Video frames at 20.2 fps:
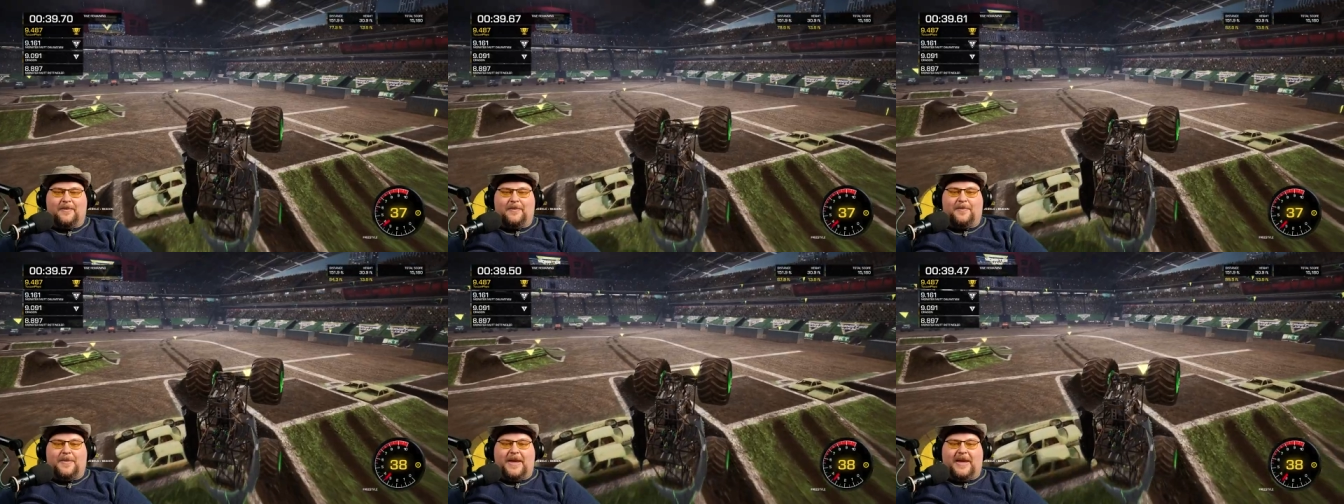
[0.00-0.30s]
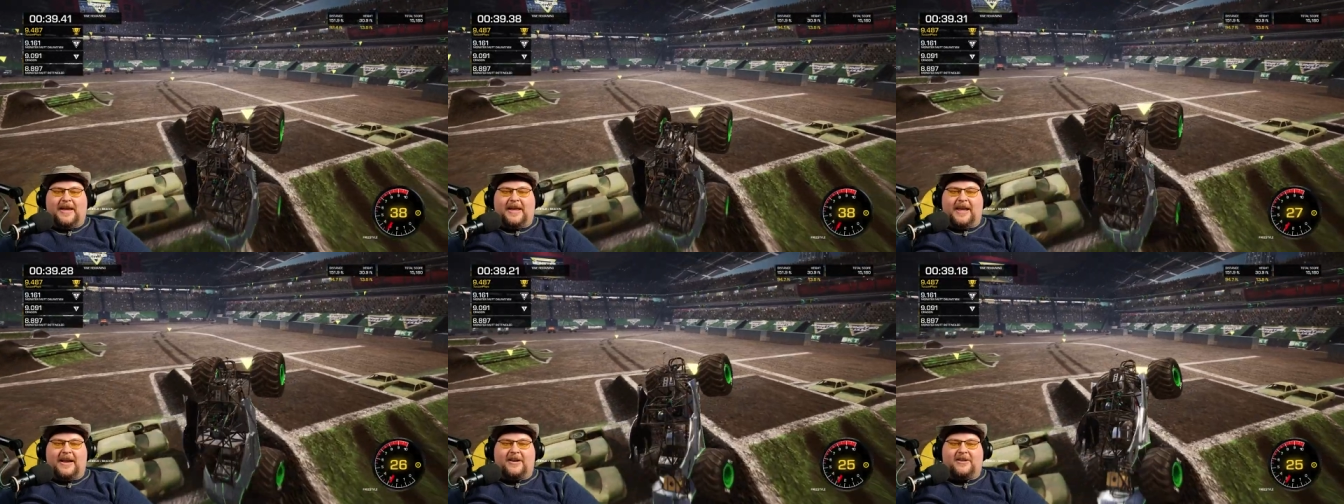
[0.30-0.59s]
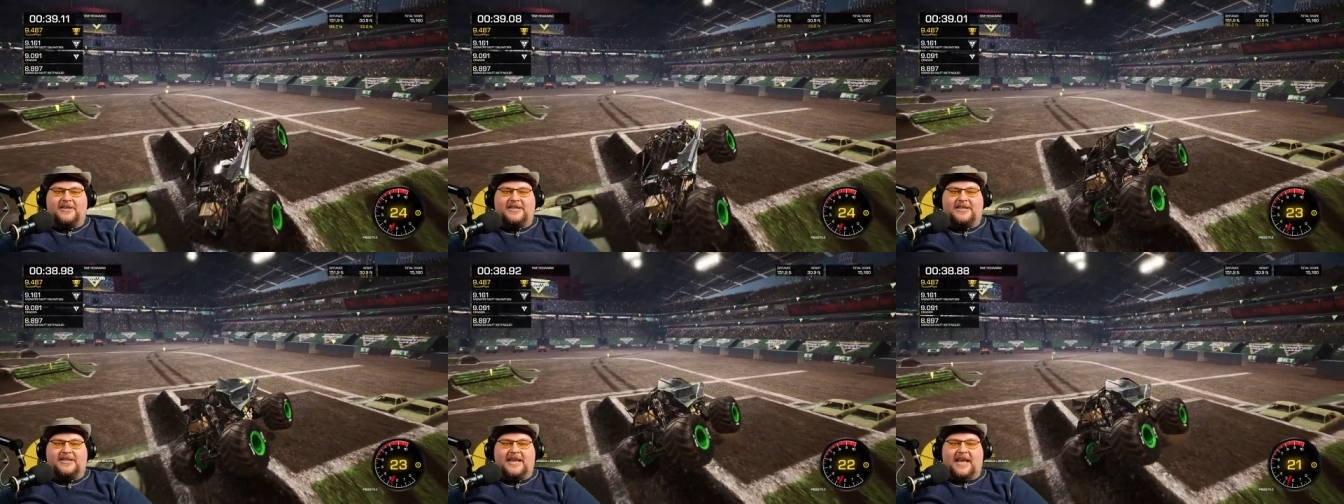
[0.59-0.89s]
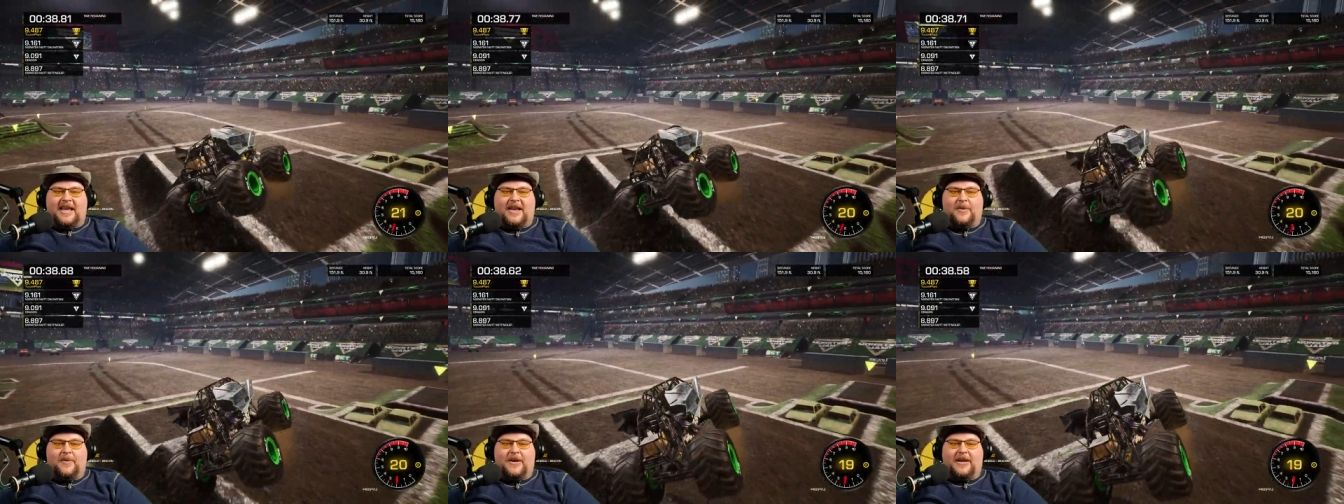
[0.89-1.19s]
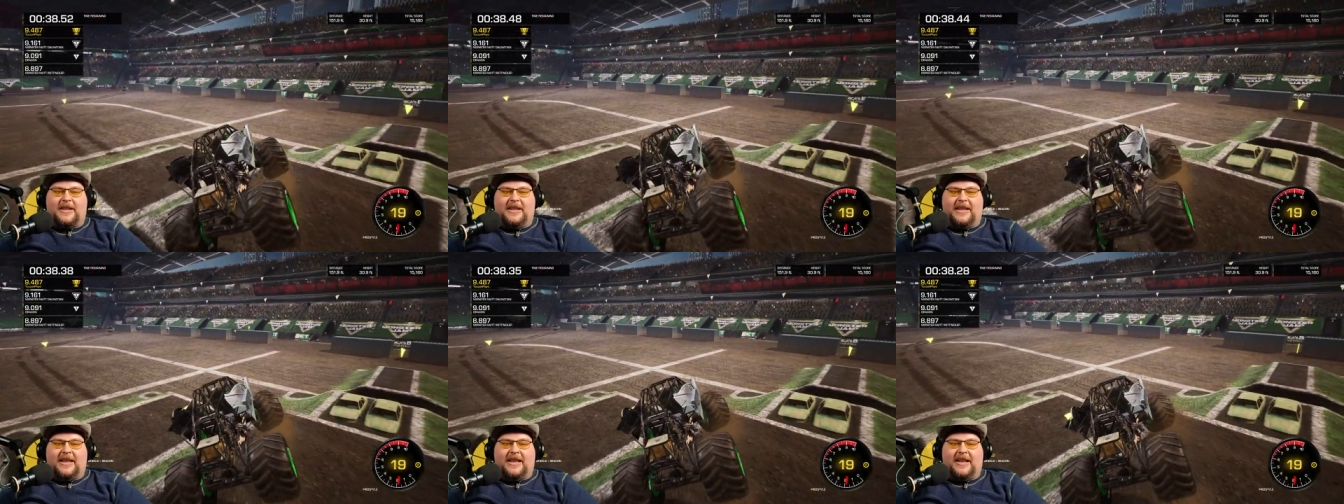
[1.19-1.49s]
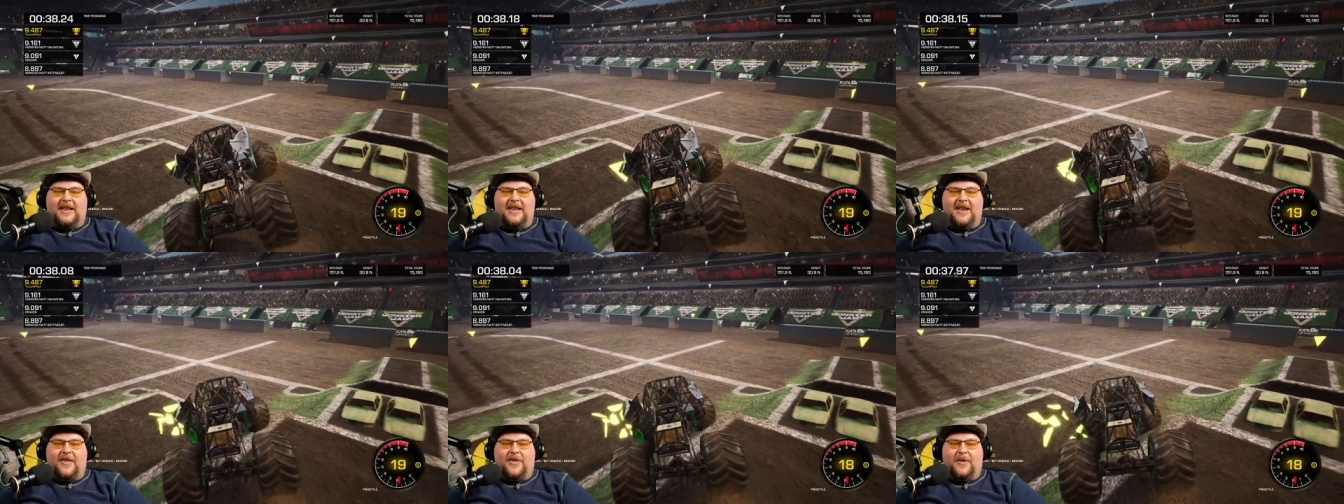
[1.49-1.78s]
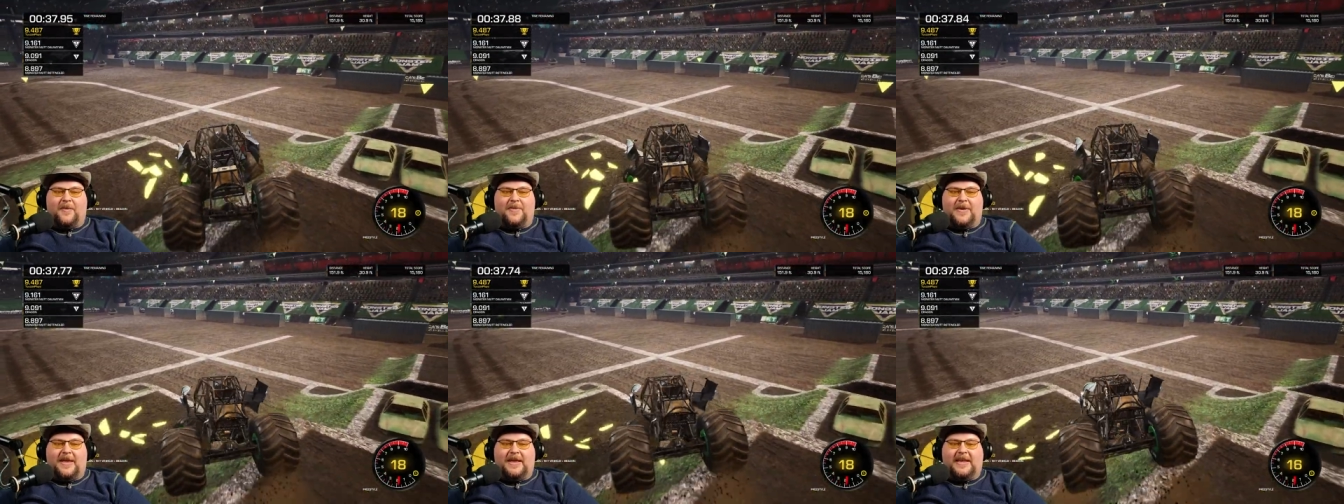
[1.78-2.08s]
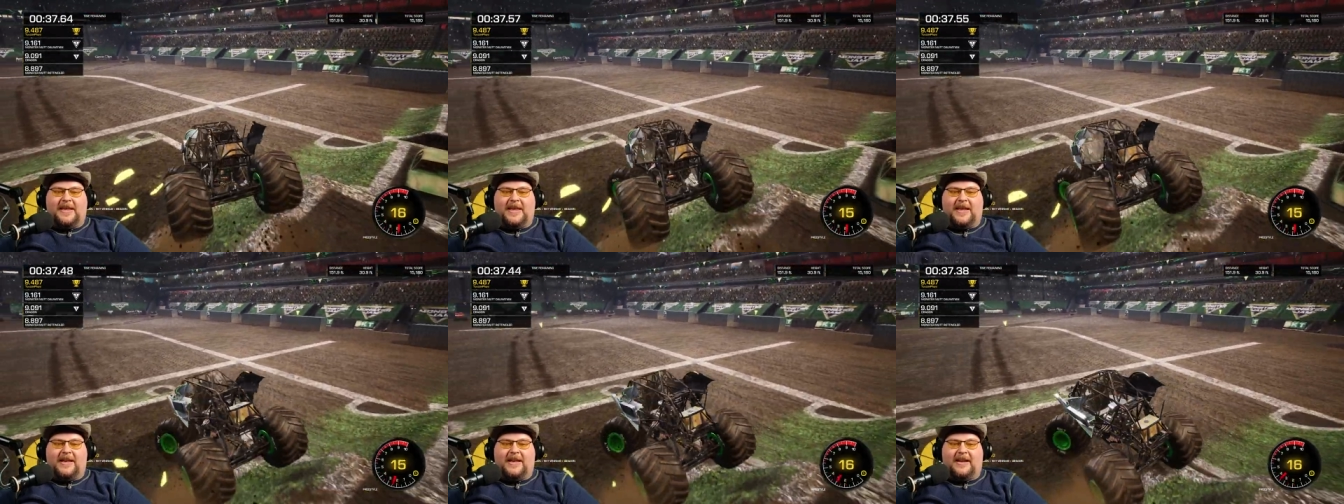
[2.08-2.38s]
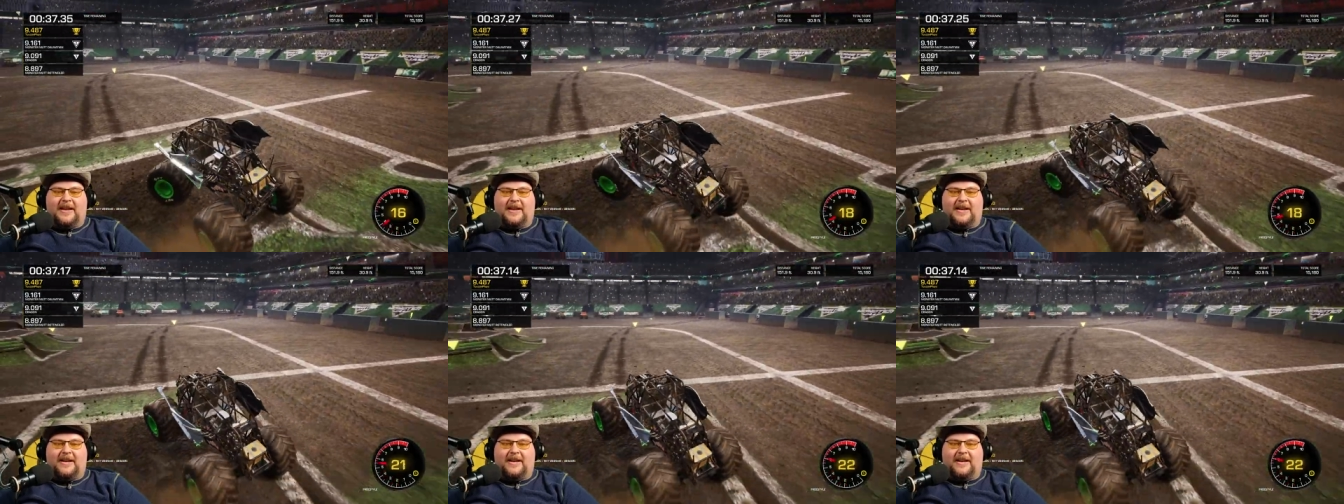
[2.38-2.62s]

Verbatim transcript: Big air, sky wheelie, another beacon.